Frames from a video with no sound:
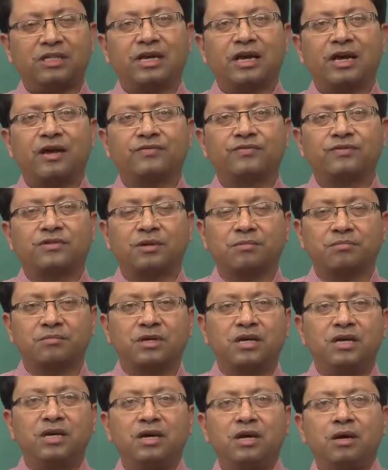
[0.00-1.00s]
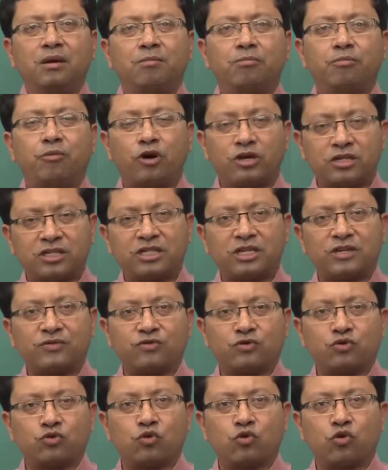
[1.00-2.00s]
have some positive
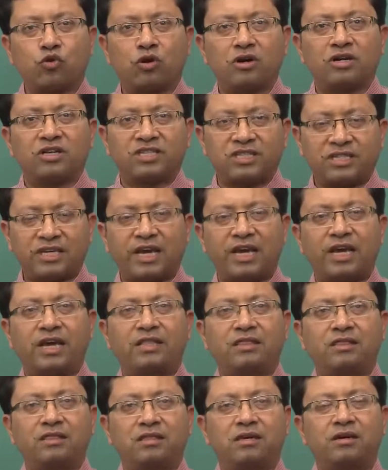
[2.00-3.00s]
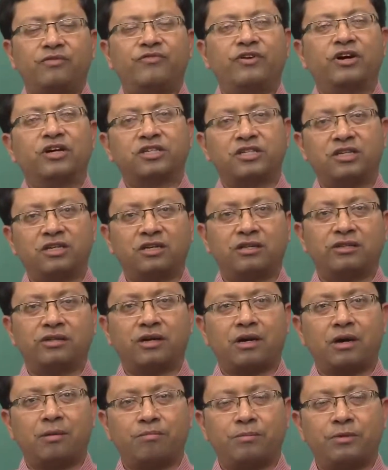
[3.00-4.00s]
so called say in the function in the
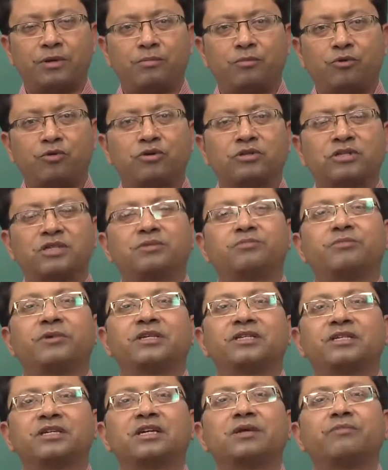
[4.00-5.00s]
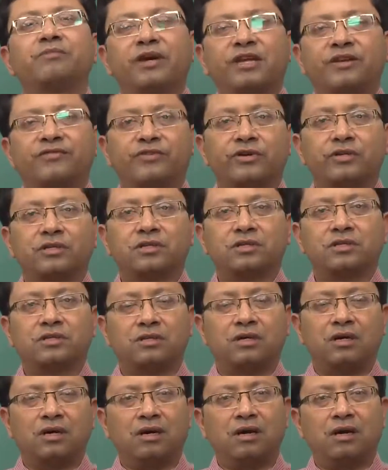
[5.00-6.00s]
company, because it basically benefits
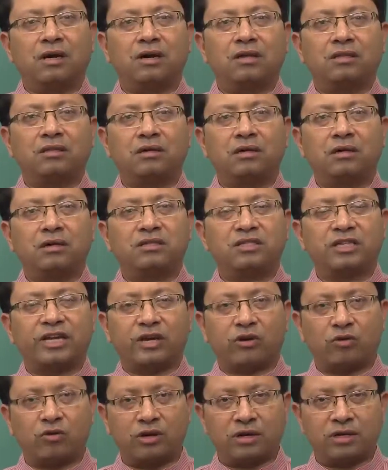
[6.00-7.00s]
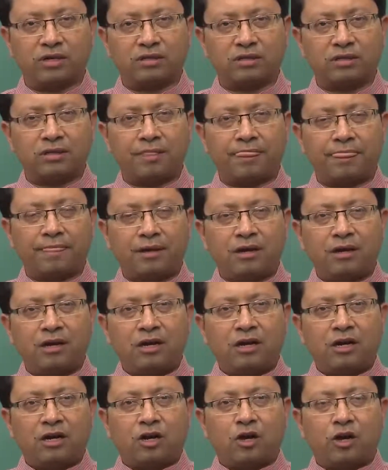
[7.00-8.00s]
the stakeholders.
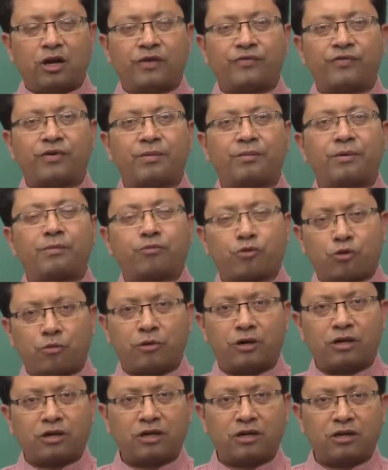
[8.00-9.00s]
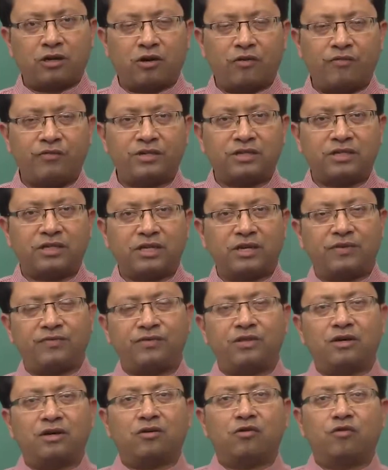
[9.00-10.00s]
Now, if I am a promoter, obviously, if
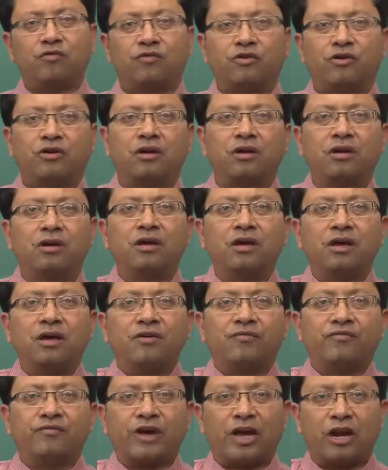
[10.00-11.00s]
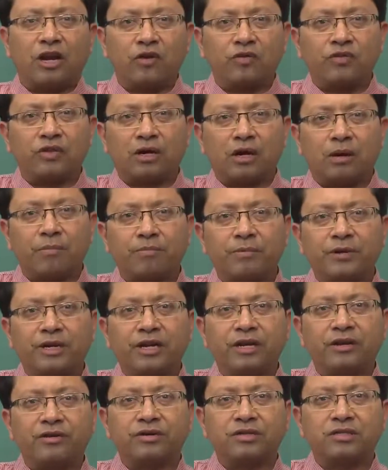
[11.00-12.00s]
the overall value of the company
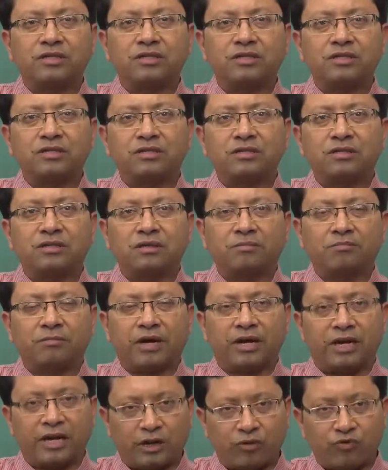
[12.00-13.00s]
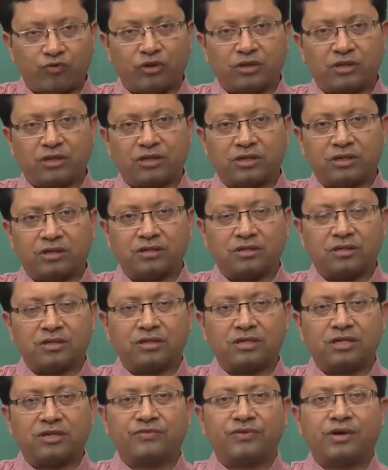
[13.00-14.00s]
increases, my net worth
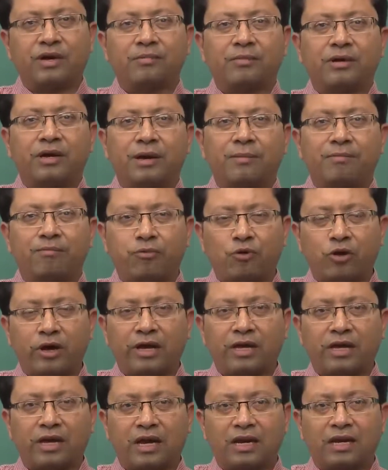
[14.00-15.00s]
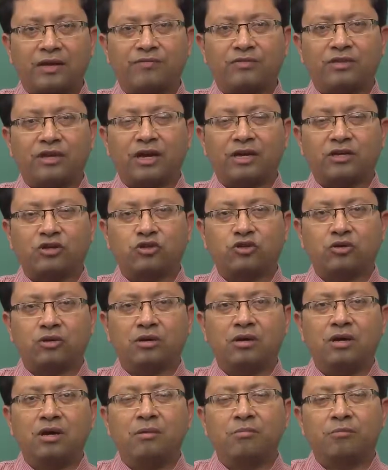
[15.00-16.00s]
increases. If I am an employee and if the
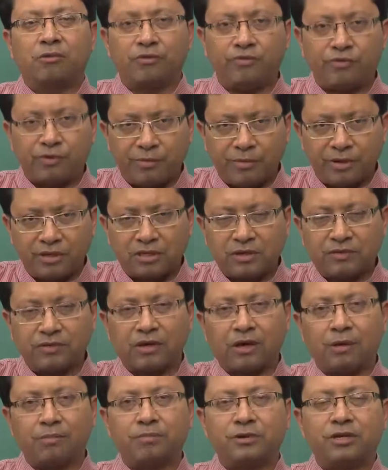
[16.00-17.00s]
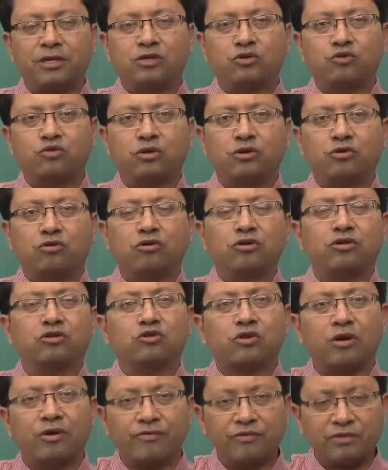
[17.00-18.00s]
actual performance of the company is doing good,
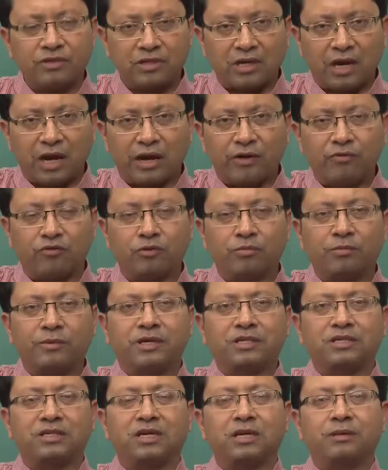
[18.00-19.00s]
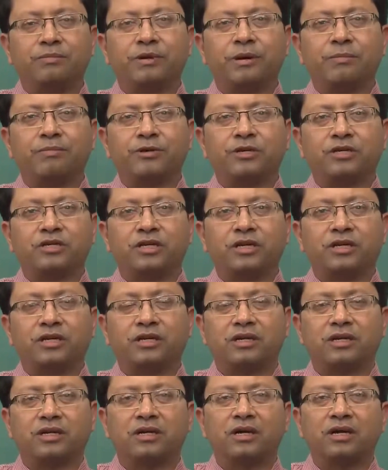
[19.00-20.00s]
so I would basically be
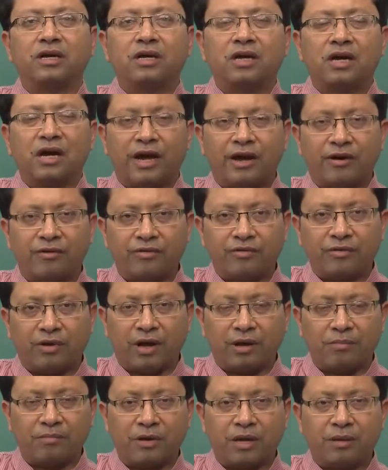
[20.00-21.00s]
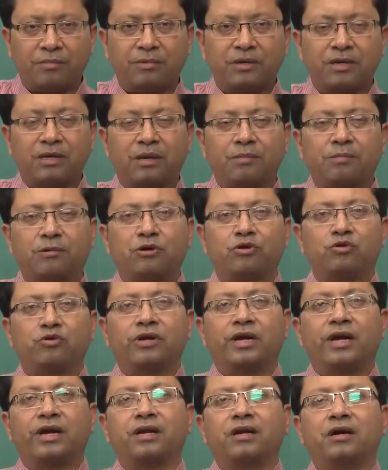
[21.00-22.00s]
appreciated, I may be able to
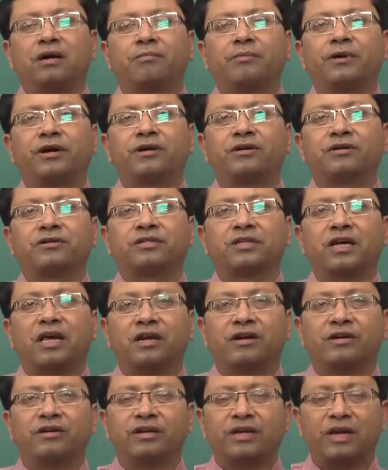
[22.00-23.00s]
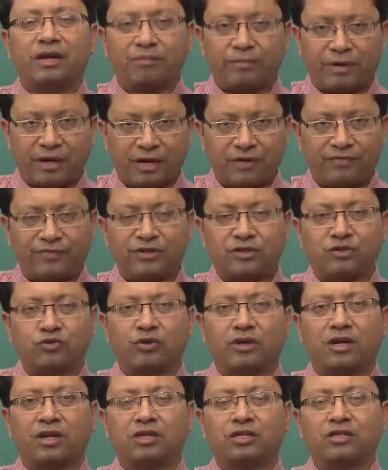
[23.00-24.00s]
get a better salary and benefits, so
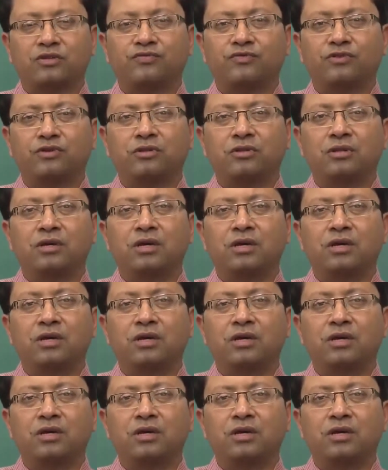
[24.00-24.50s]
on and so forth.